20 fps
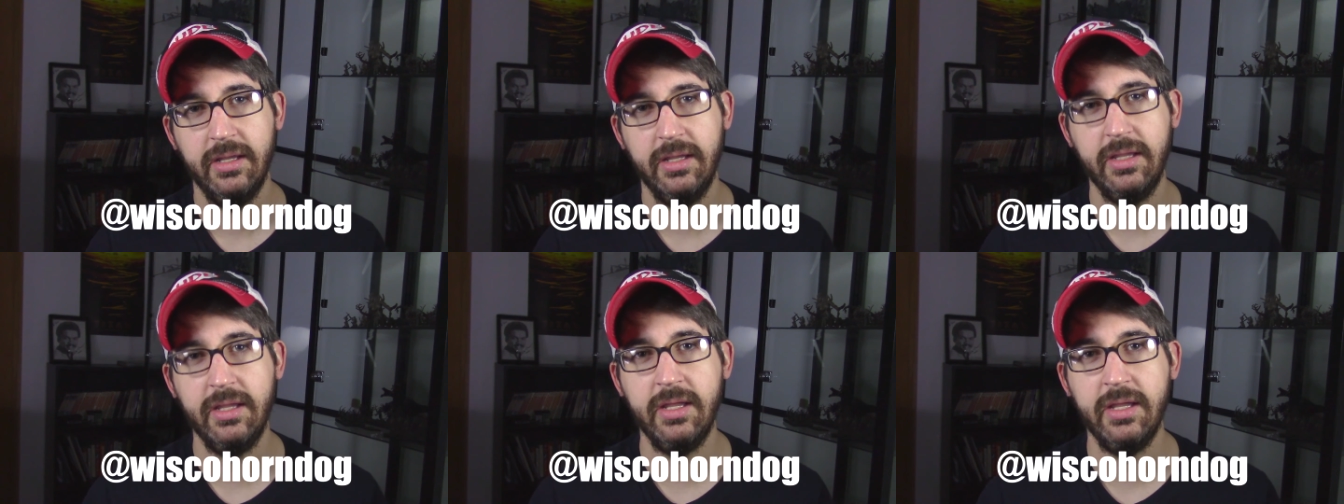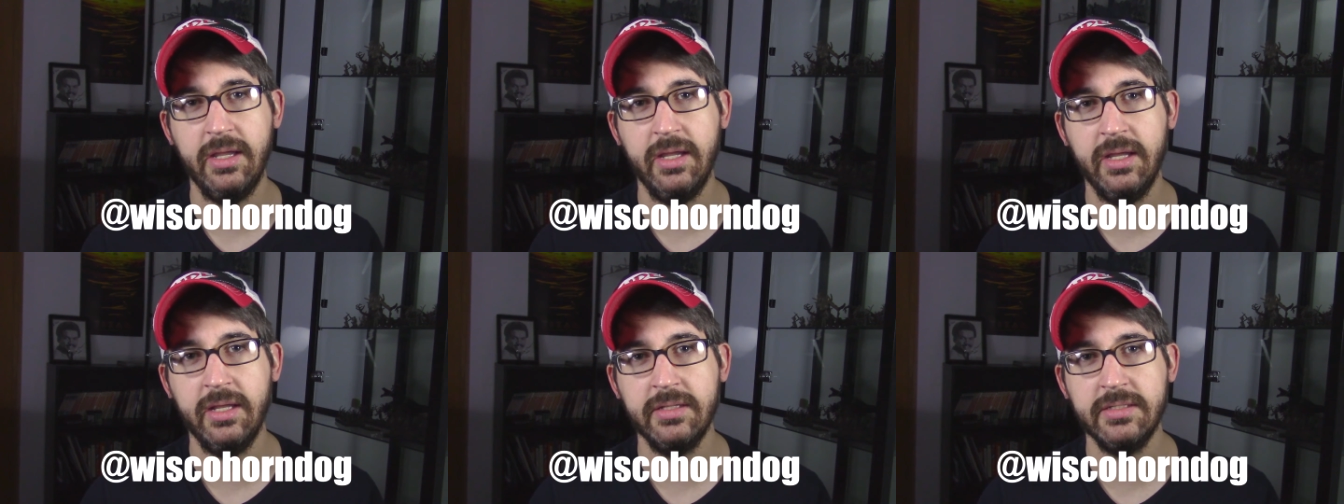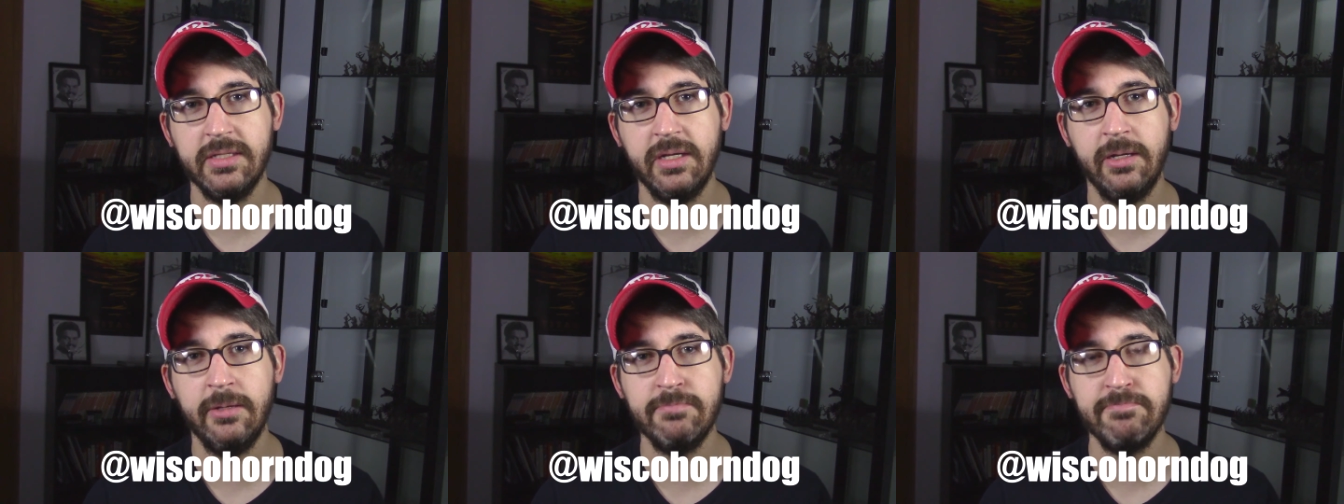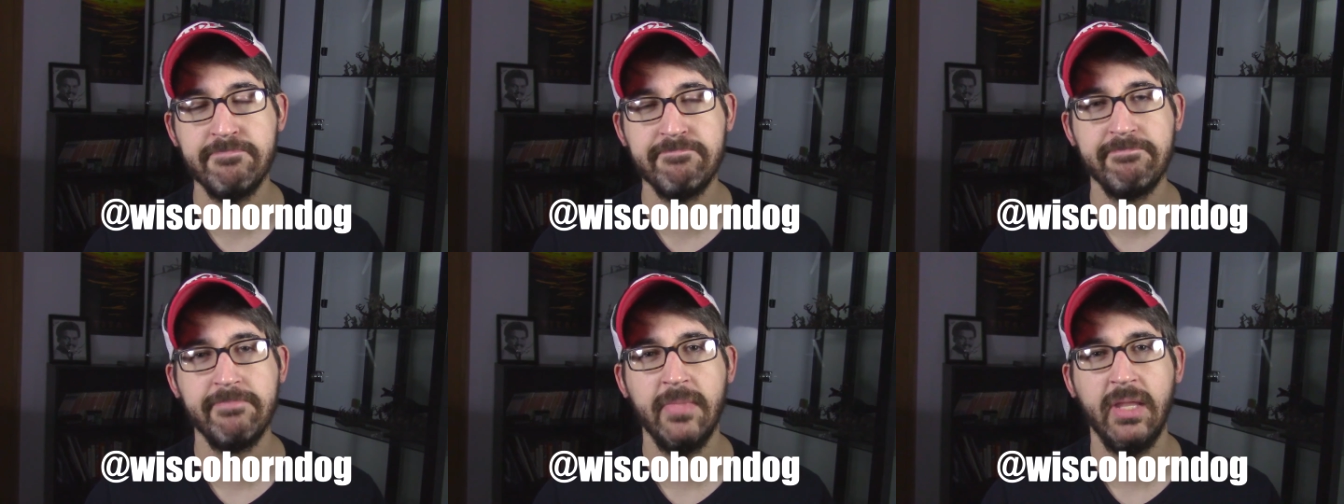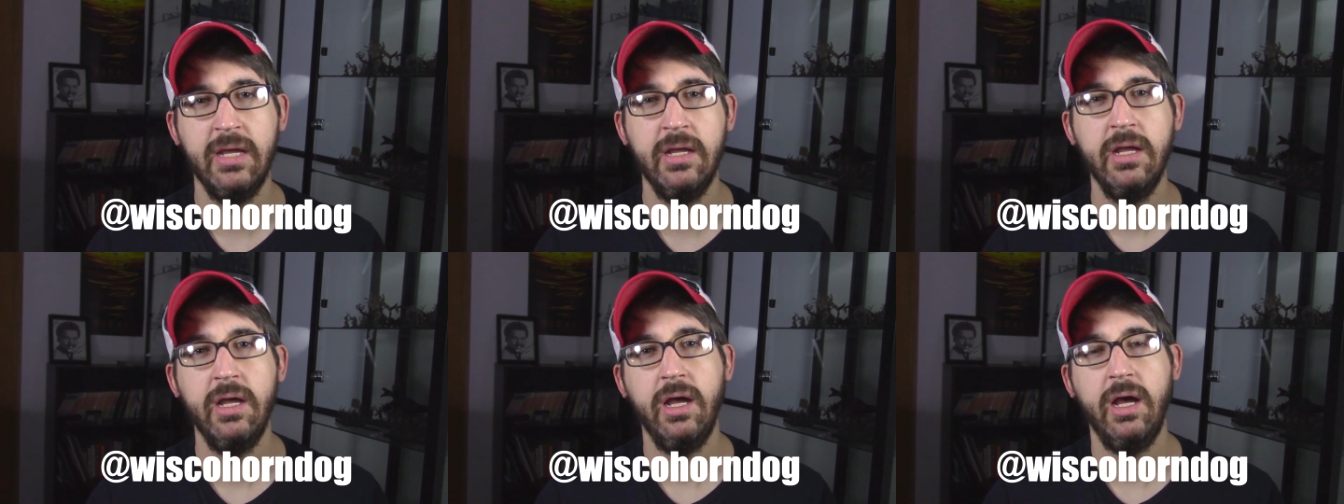And
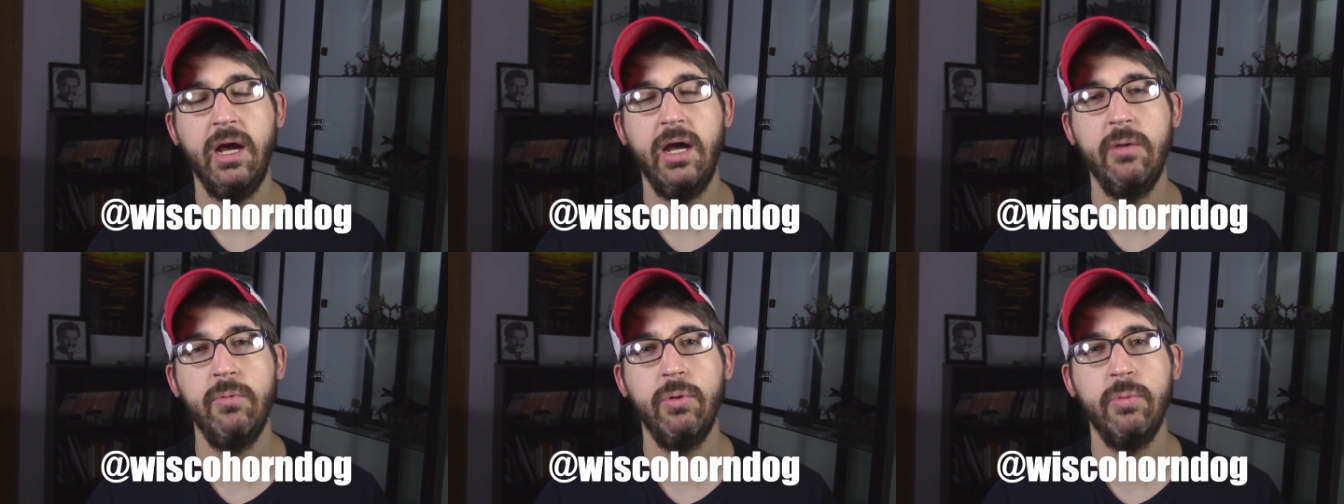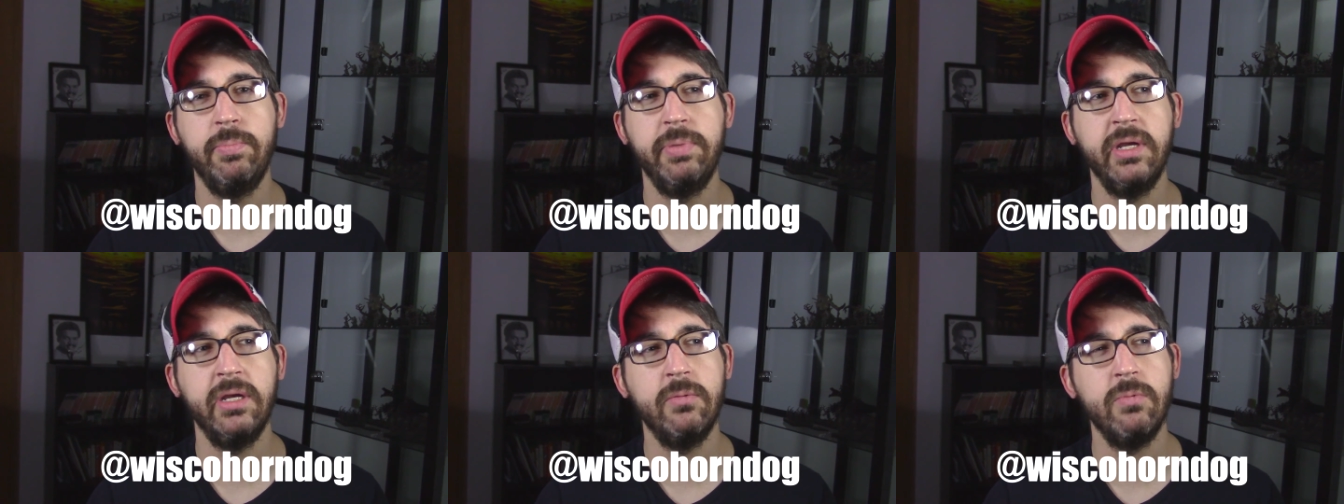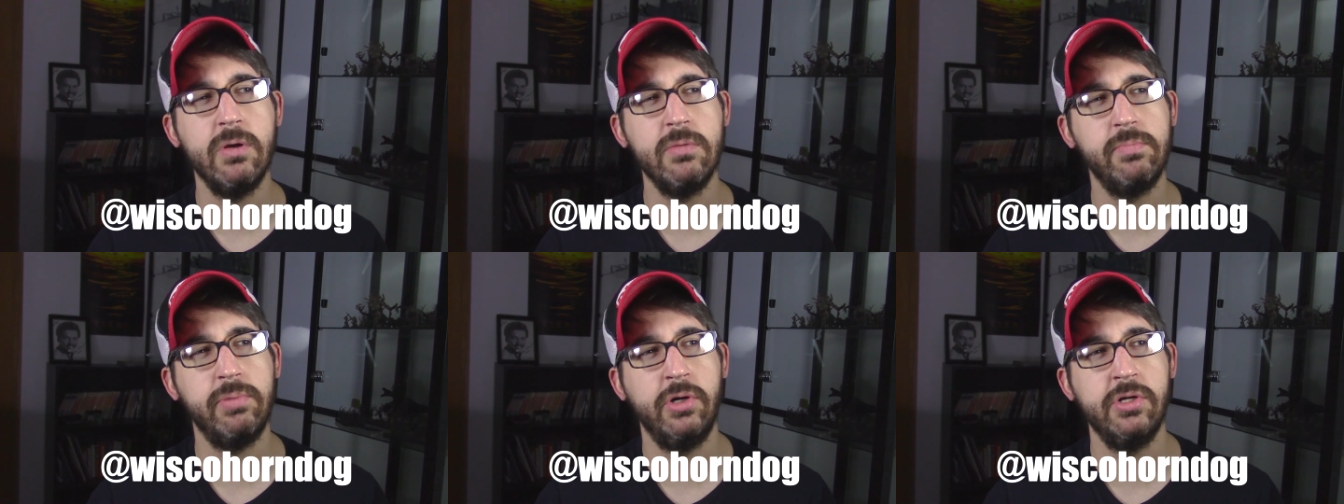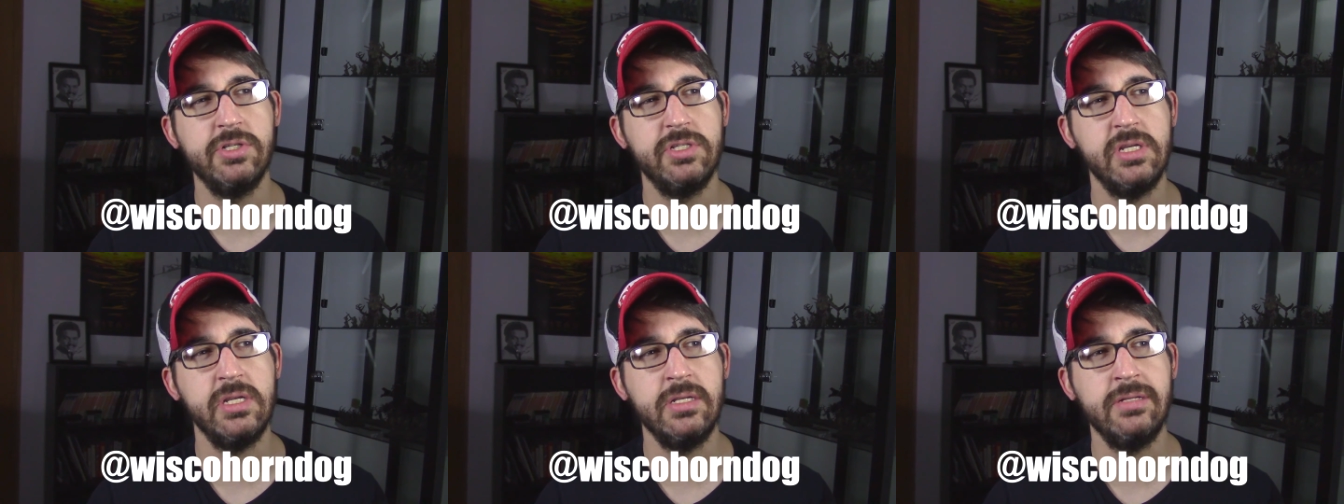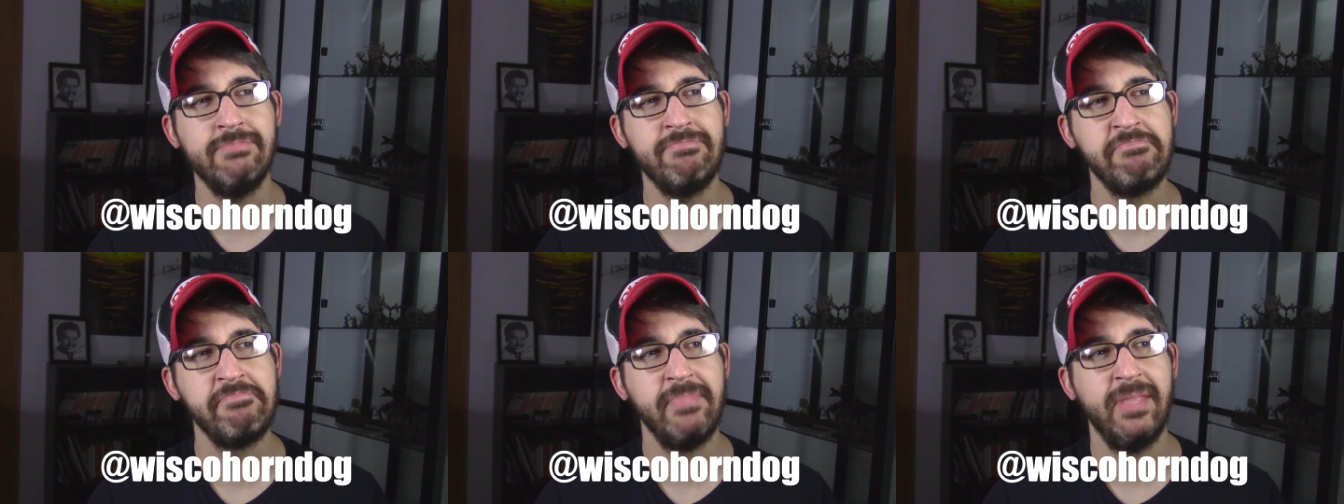I will pick one
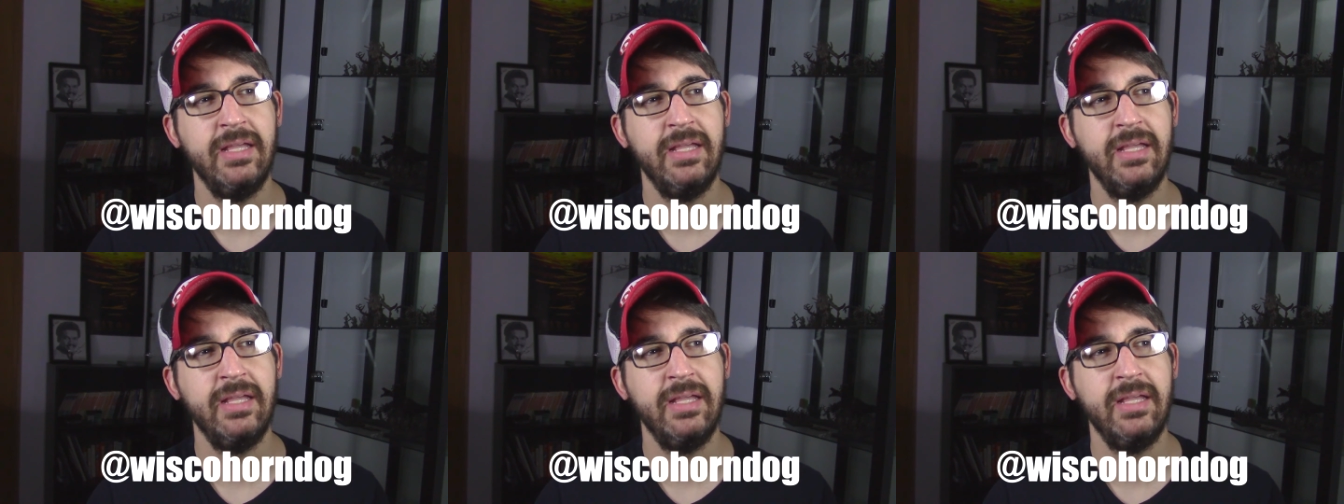person